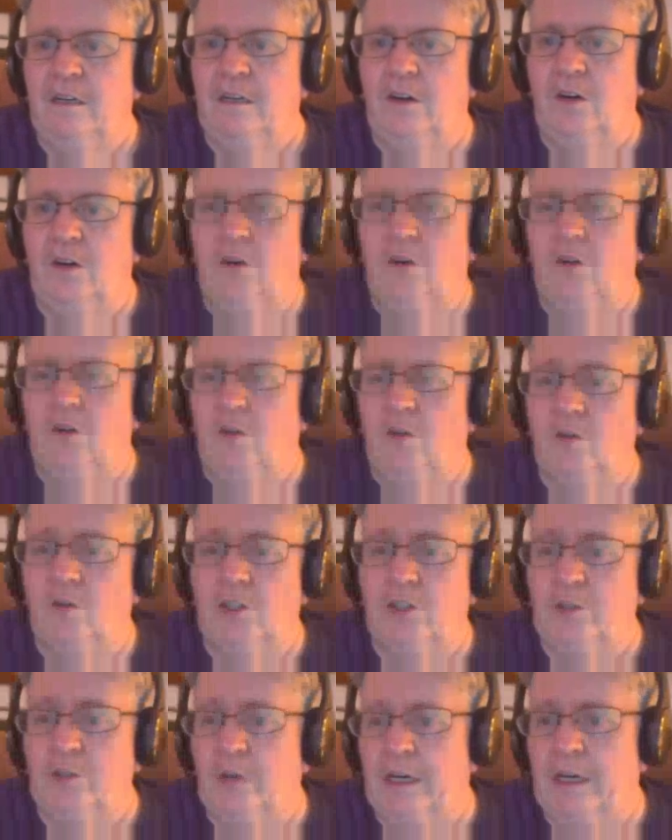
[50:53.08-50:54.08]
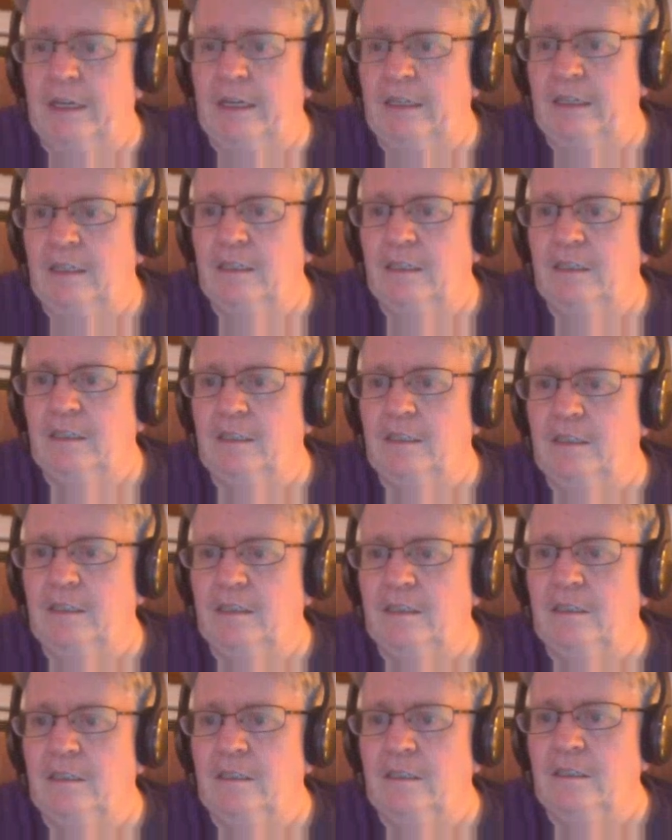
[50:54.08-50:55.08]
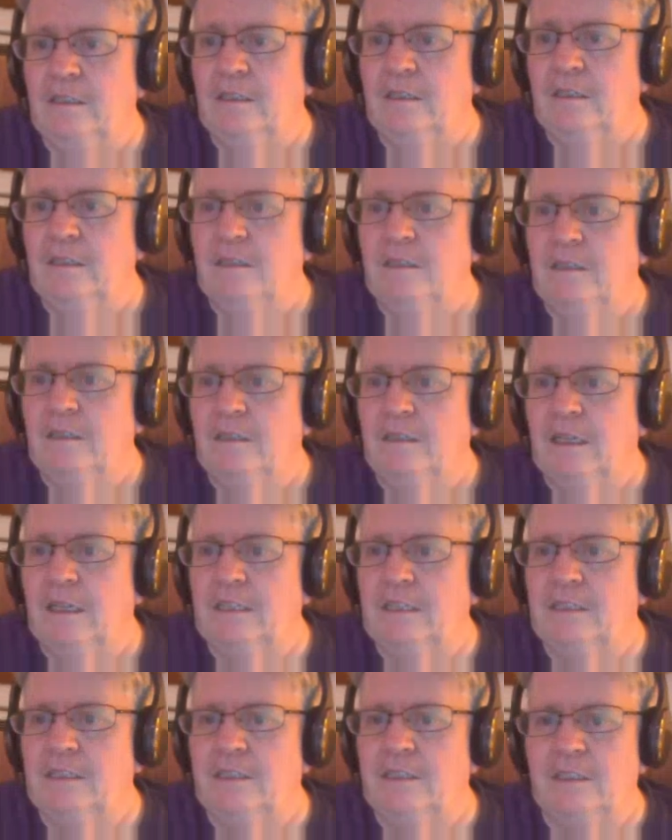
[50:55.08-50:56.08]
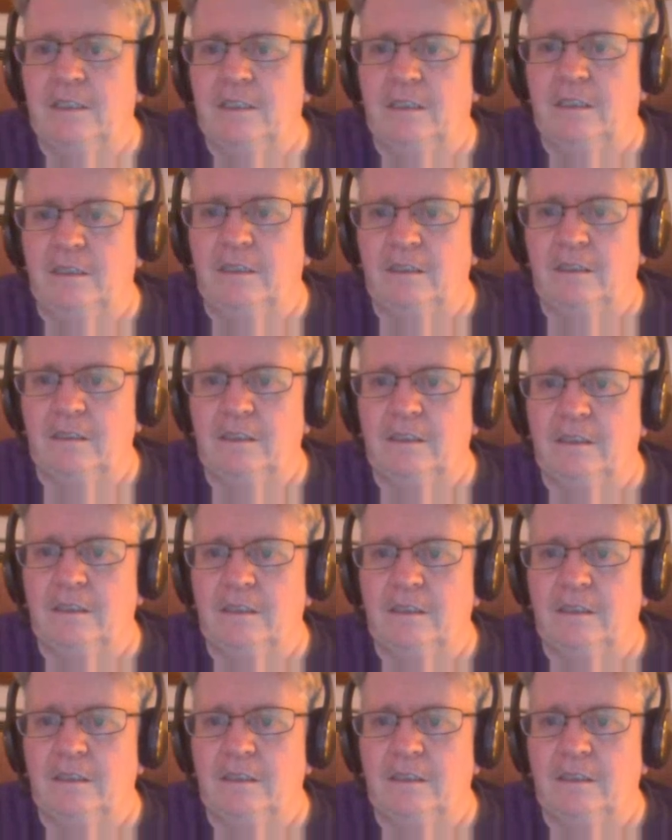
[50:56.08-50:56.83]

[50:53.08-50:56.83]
Oh, do I? Let's just look.